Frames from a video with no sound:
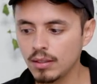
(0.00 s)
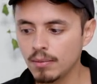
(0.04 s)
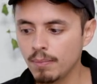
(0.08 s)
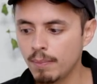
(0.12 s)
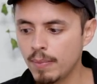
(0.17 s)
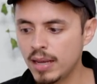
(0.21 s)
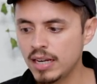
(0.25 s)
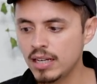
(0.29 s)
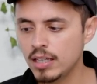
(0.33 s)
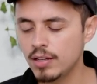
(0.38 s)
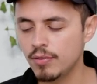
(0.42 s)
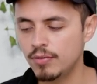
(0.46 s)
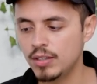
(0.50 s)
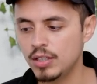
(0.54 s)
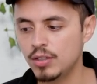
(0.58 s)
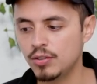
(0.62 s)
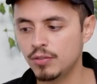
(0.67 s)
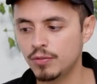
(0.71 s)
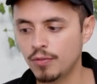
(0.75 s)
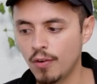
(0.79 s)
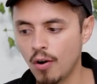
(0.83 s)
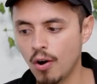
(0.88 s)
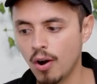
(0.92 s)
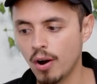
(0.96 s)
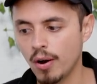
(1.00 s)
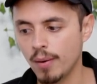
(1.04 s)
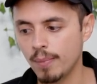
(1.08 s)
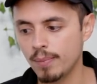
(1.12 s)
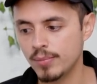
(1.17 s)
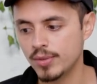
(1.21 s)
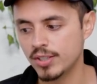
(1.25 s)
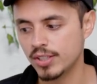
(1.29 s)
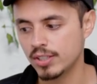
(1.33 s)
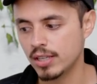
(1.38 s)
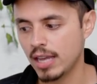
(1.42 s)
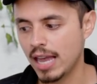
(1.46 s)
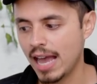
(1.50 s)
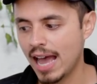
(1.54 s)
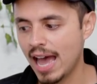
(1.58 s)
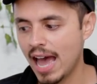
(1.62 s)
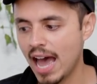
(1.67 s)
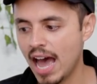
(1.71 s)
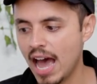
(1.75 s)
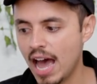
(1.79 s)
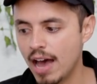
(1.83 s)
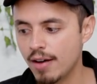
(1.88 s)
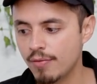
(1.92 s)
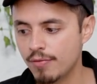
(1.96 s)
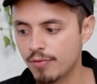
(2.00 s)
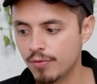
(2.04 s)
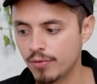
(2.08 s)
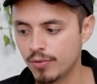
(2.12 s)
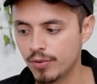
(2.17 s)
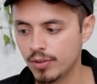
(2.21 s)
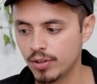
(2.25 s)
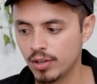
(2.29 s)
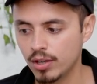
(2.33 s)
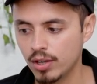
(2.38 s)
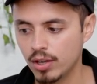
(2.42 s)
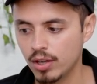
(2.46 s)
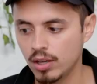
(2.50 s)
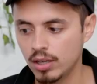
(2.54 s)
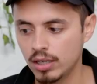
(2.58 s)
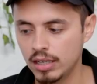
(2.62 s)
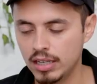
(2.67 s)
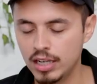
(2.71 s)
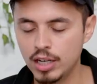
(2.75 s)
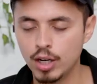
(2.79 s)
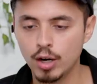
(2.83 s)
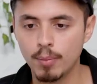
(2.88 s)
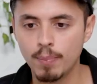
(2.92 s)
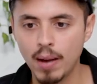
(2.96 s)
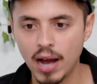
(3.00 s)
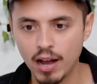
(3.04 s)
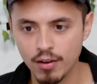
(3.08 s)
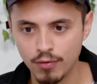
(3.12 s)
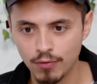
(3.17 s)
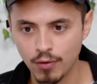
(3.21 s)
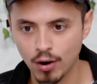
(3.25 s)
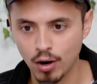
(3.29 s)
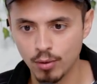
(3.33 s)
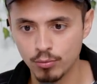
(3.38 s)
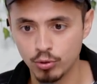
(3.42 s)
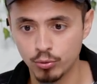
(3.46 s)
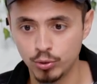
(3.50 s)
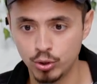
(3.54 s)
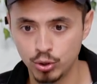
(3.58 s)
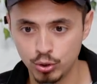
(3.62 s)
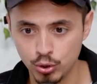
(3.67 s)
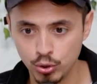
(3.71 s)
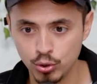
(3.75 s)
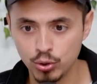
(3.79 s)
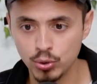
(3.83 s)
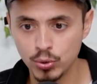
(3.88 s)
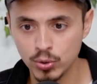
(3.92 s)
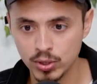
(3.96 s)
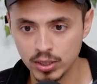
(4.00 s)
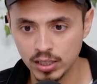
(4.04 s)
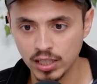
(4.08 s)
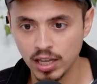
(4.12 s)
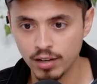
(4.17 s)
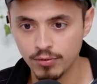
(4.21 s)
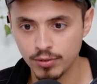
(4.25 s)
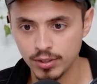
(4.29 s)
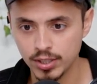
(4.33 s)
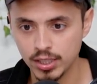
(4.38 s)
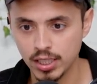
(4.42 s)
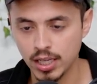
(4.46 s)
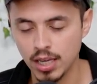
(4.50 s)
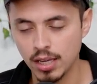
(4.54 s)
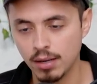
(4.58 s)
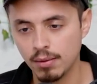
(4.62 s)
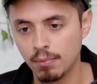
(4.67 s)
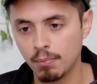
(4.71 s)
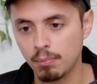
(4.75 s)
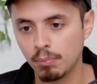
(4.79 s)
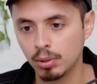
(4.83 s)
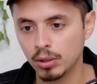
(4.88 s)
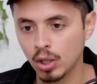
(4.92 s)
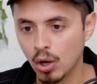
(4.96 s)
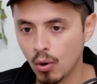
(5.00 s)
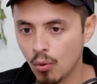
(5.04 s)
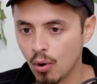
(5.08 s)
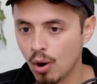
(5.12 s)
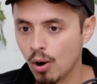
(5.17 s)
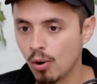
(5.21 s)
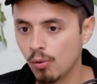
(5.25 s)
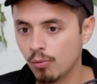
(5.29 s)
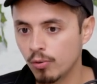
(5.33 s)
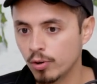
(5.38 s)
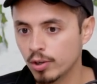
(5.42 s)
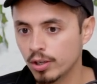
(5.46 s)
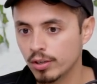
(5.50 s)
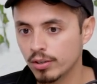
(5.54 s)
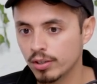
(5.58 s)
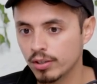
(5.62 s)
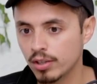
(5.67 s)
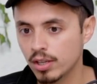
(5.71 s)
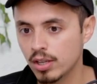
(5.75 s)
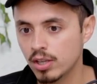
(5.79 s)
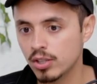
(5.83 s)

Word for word: many of these farms have nearby farms which do use glyphosate blow over.